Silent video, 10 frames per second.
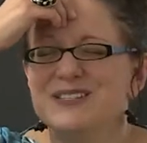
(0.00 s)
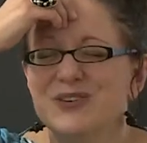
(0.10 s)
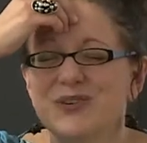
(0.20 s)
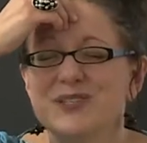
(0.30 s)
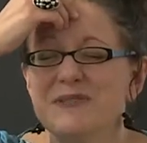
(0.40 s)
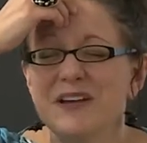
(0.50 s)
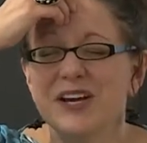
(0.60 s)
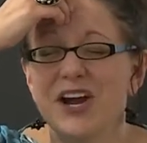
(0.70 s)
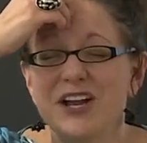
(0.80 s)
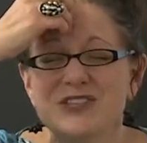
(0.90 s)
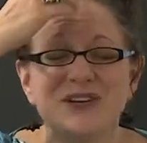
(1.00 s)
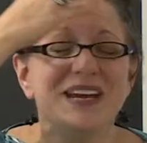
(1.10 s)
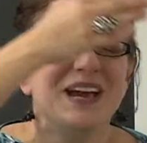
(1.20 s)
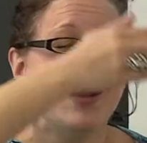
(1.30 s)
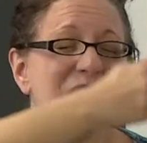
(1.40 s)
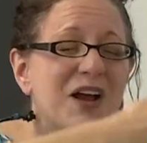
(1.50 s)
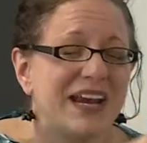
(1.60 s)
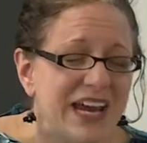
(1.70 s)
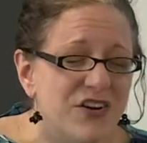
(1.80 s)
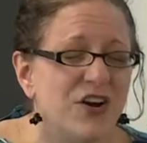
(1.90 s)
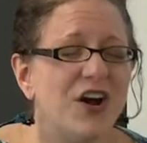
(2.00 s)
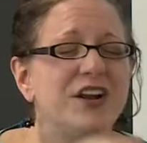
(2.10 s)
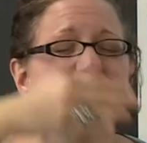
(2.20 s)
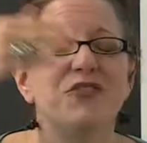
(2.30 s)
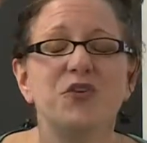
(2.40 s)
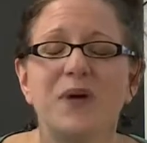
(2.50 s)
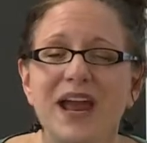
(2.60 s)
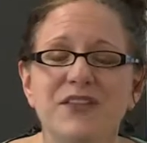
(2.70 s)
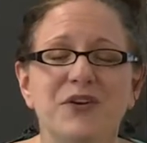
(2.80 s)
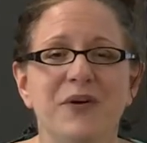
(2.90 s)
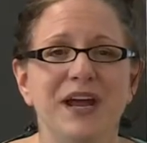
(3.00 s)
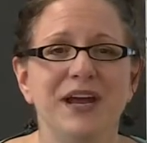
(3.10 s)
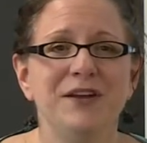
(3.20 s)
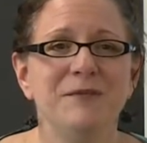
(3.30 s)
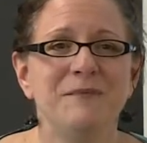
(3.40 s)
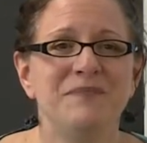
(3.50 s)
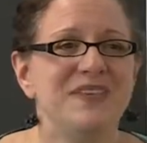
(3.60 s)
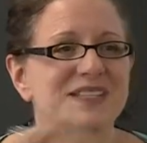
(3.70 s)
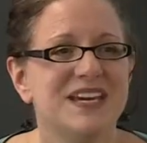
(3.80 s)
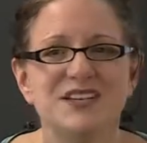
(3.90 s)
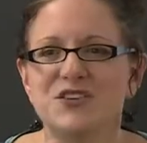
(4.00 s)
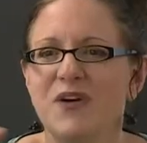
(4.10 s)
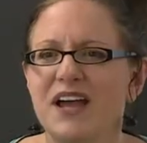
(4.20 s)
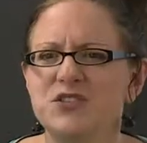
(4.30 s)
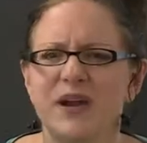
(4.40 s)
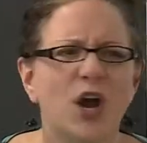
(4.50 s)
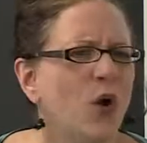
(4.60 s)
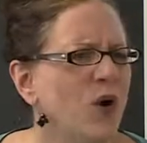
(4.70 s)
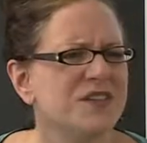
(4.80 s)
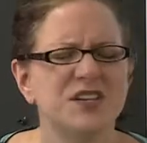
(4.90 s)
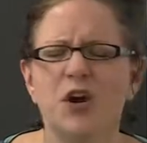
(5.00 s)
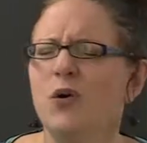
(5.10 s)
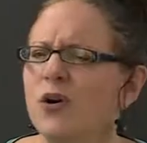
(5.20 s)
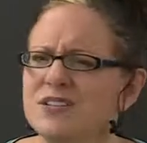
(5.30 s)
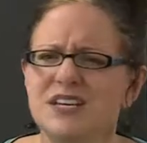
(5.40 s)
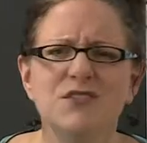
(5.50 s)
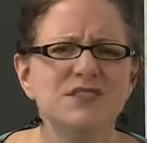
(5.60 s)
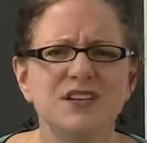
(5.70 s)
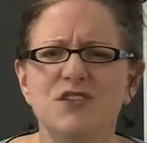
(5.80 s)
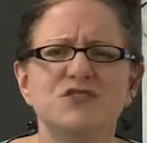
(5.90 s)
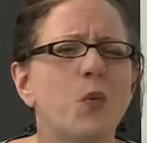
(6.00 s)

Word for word: Schools around the country, kindergarten through eighth grade, these kids graduate, cohorts and cohorts, years and years,